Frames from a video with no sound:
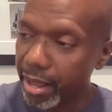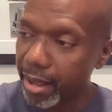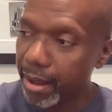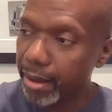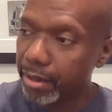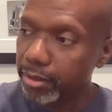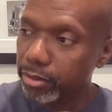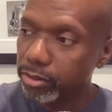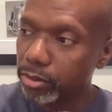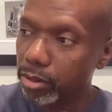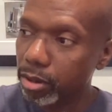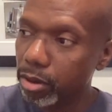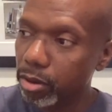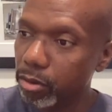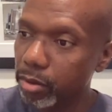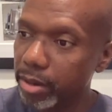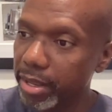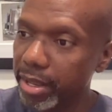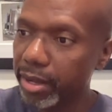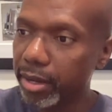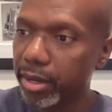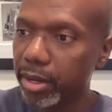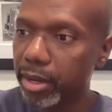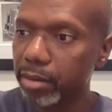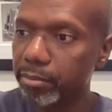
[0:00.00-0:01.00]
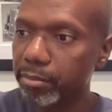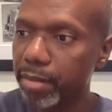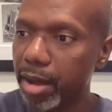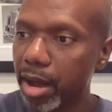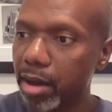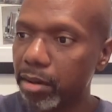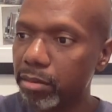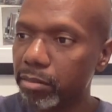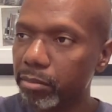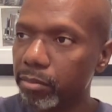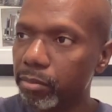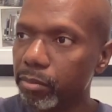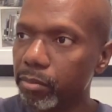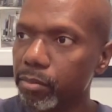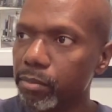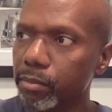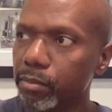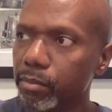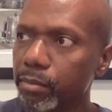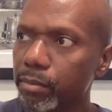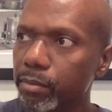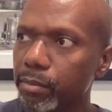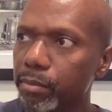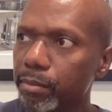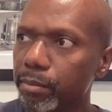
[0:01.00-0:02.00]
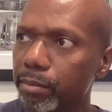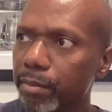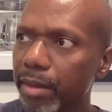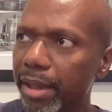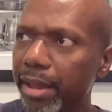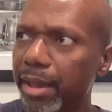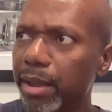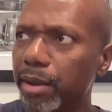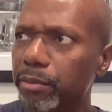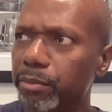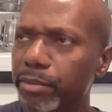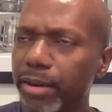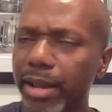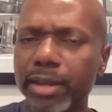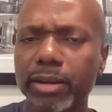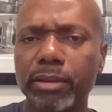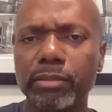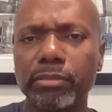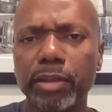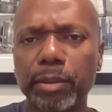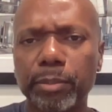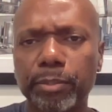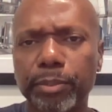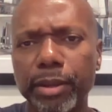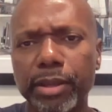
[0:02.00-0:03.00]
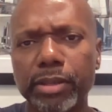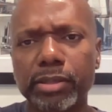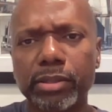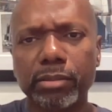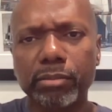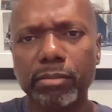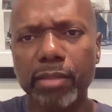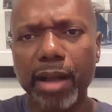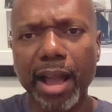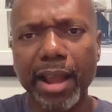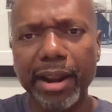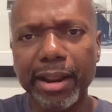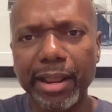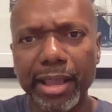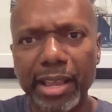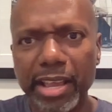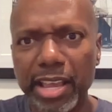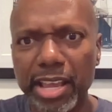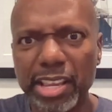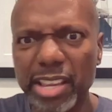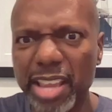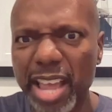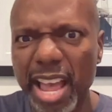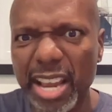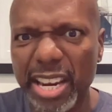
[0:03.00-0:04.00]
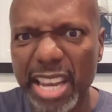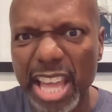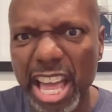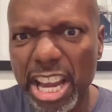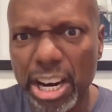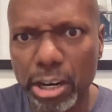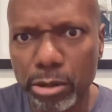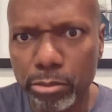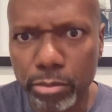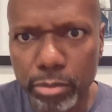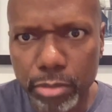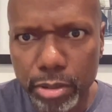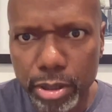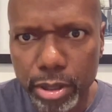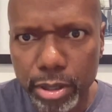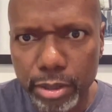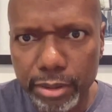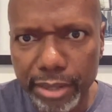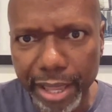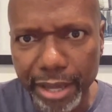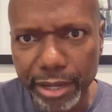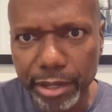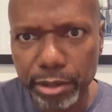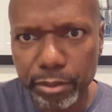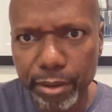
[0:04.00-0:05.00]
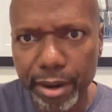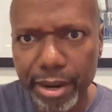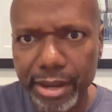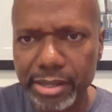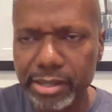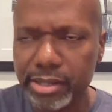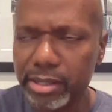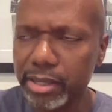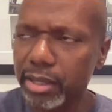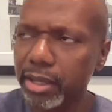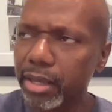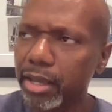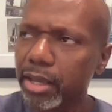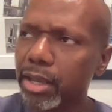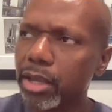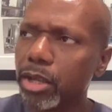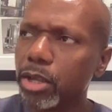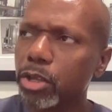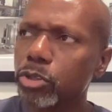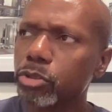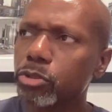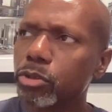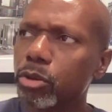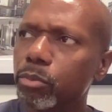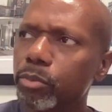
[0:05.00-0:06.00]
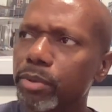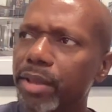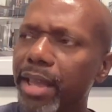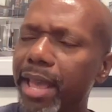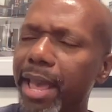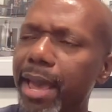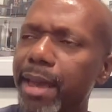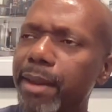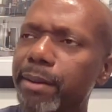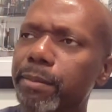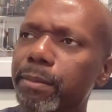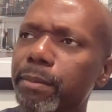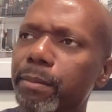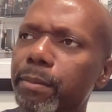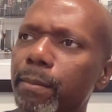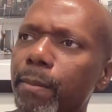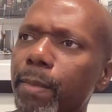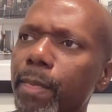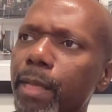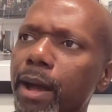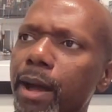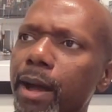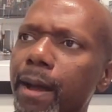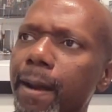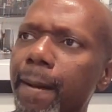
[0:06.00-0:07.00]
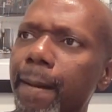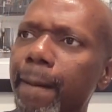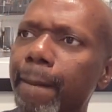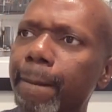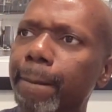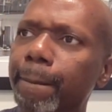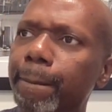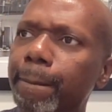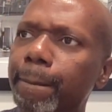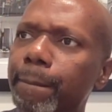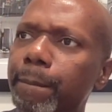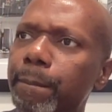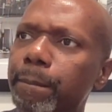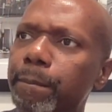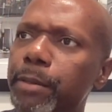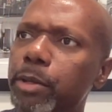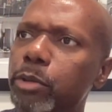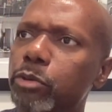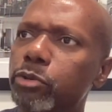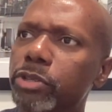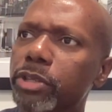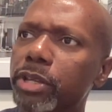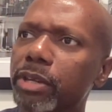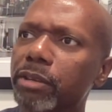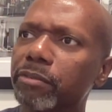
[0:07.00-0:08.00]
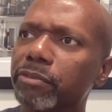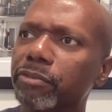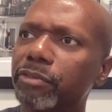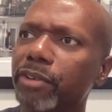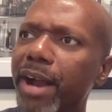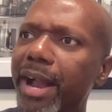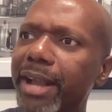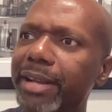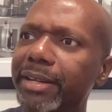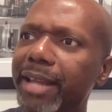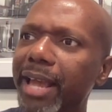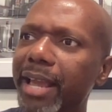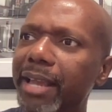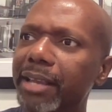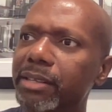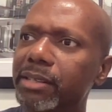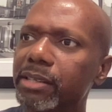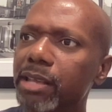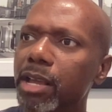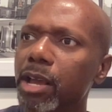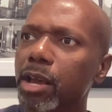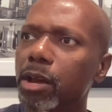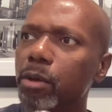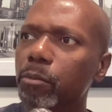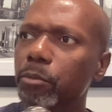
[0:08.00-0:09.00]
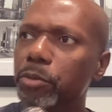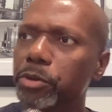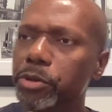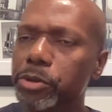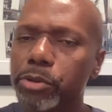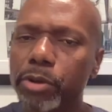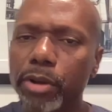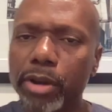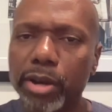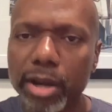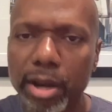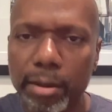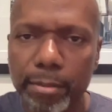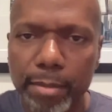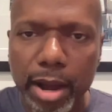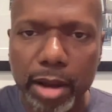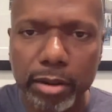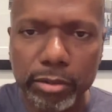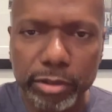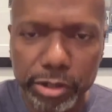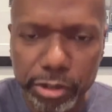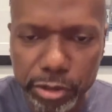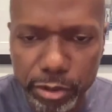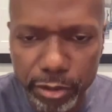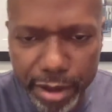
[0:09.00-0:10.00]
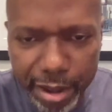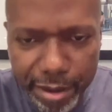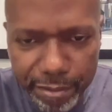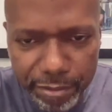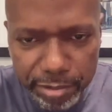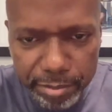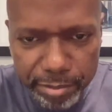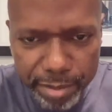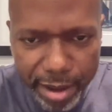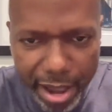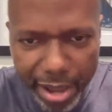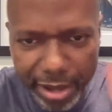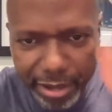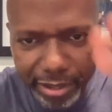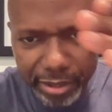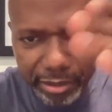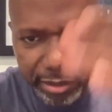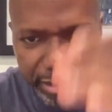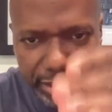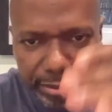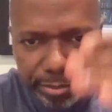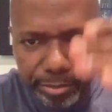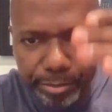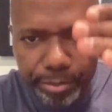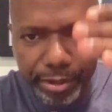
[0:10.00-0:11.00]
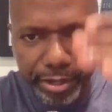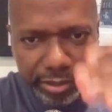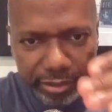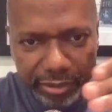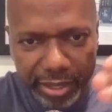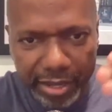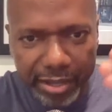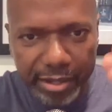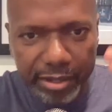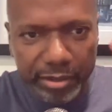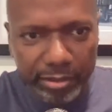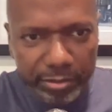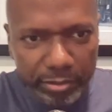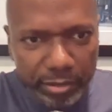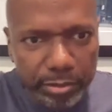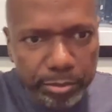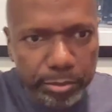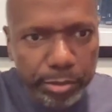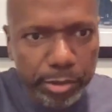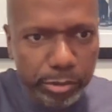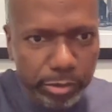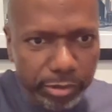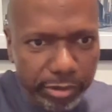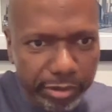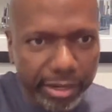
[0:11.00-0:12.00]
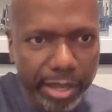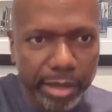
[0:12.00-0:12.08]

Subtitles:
So he'd come out and he'd randomly pick somebody and he'd yell at them like crazy. So we had Music Fridays where you could come out, you know, everybody can pick the music.